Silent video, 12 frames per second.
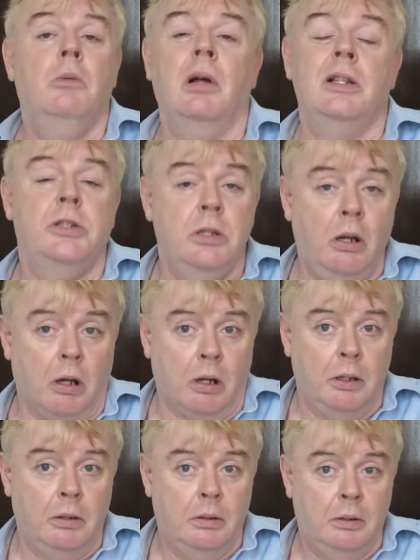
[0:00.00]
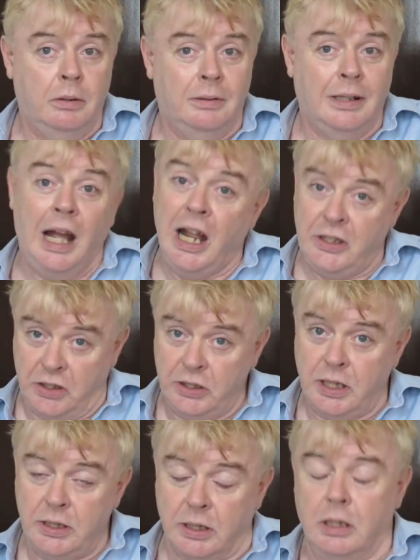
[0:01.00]
Well, it's not. It
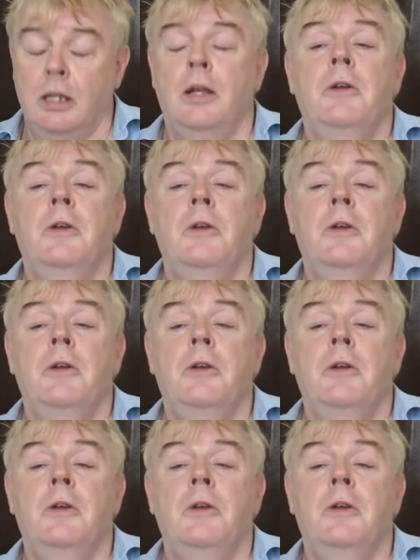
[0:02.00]
just isn't.